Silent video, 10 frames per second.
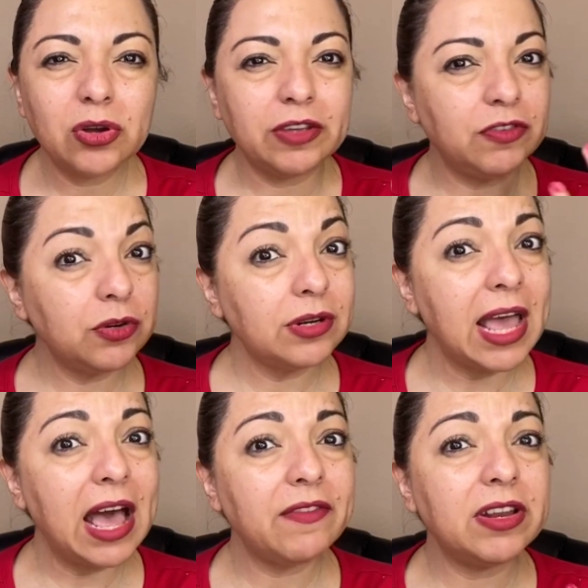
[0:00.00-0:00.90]
If you don't
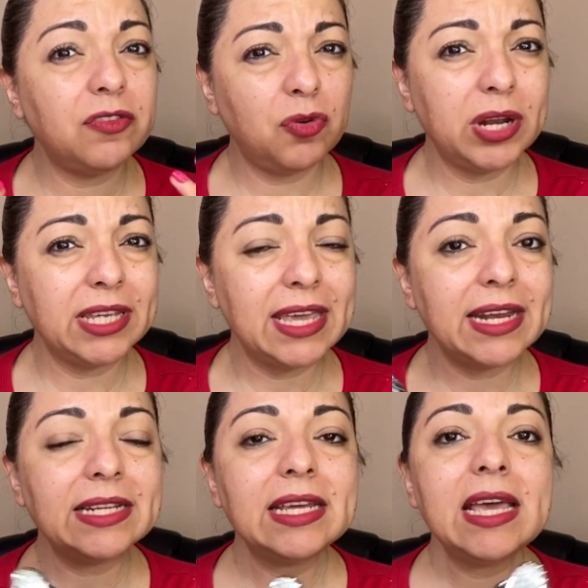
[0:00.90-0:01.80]
have it and you want to get
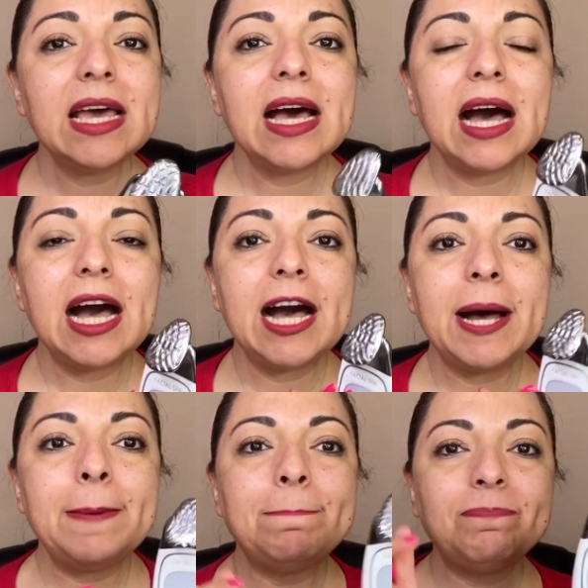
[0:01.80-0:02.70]
it,
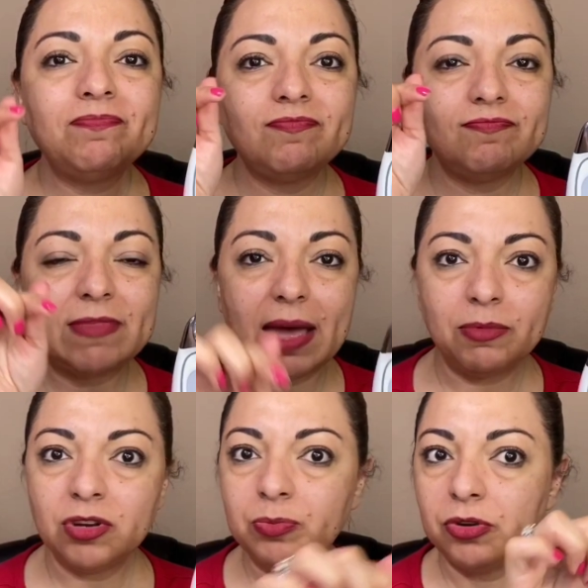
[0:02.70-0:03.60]
I'm
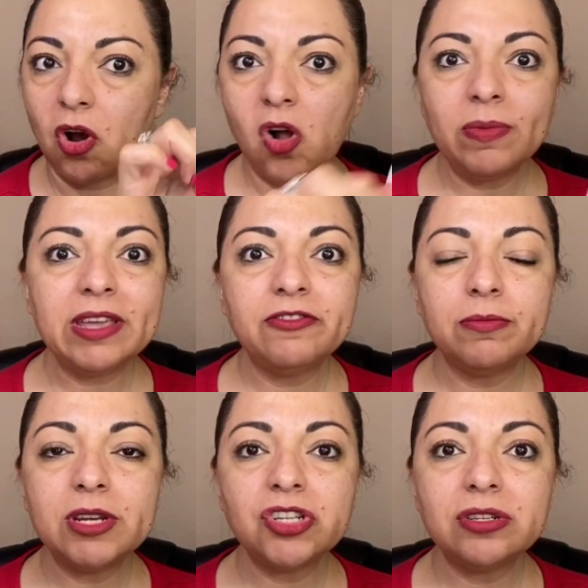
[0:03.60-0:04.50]
gonna put all my
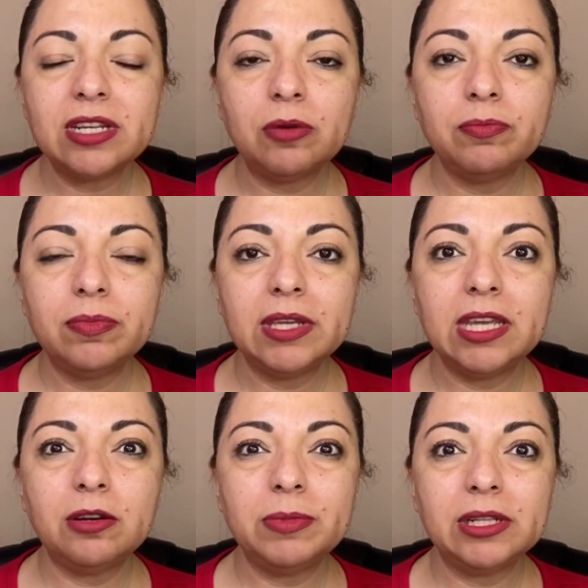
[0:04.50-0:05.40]
information down here
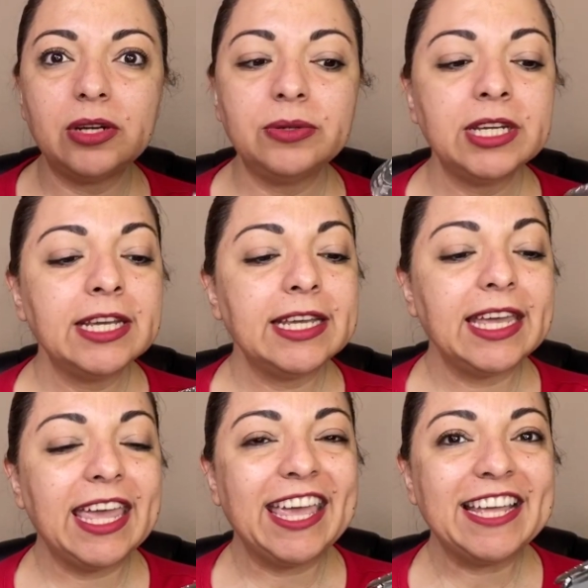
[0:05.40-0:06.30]
below,
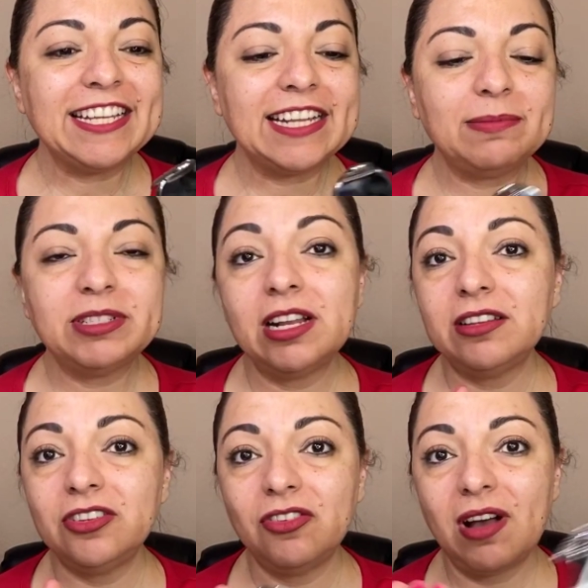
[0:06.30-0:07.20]
and I'm telling
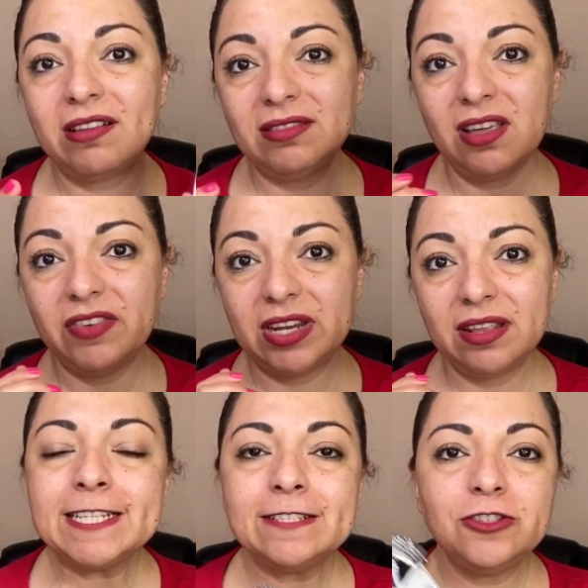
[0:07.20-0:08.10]
you, I love it
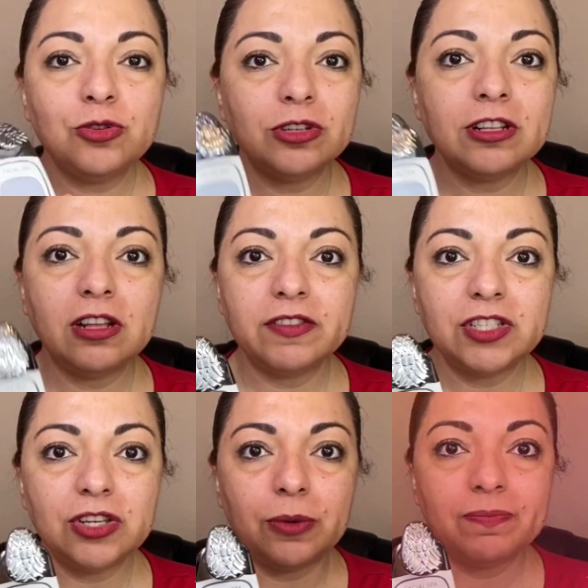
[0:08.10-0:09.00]
and you're gonna love it too.